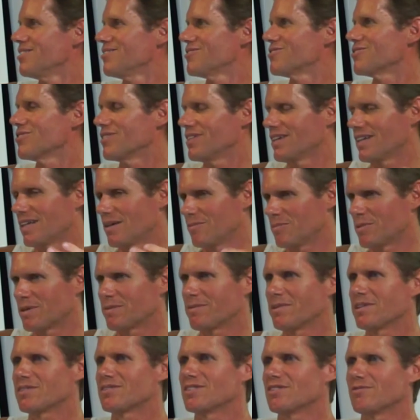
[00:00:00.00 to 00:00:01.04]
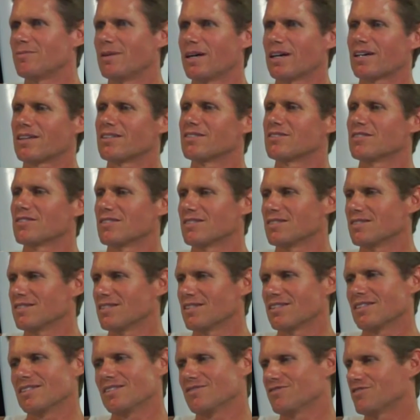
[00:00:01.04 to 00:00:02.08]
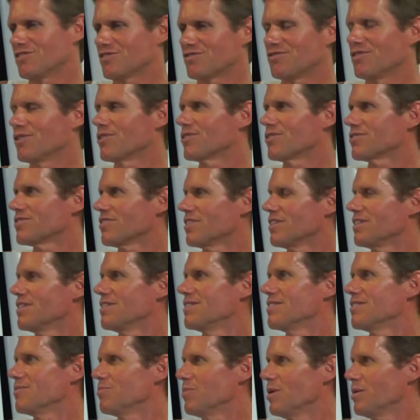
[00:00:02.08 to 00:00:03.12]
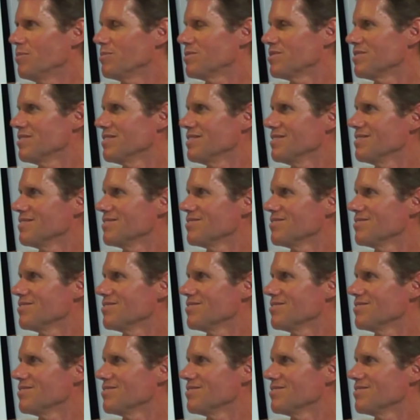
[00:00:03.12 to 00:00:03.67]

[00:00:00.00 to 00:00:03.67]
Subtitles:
So then I bring myself back into, you know, just focus on the bumps and...